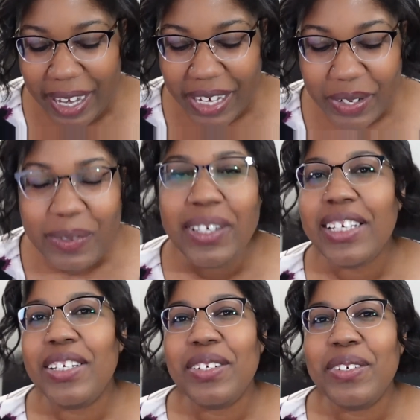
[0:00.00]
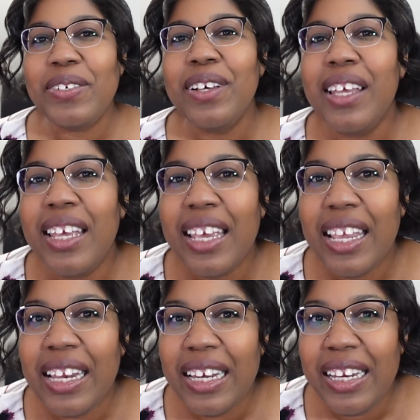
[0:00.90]
I don't really do
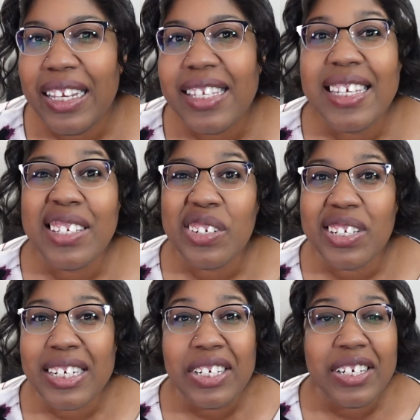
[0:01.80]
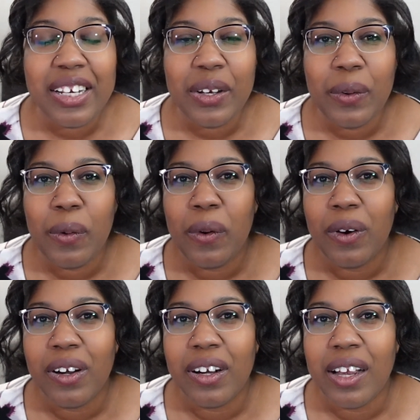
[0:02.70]
any seasonal stitching
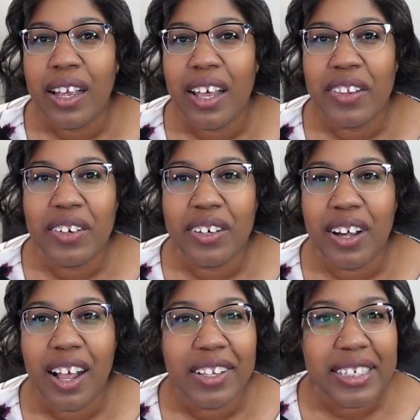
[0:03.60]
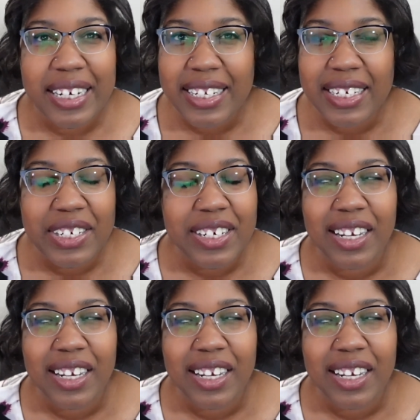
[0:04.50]
or other holiday stitching.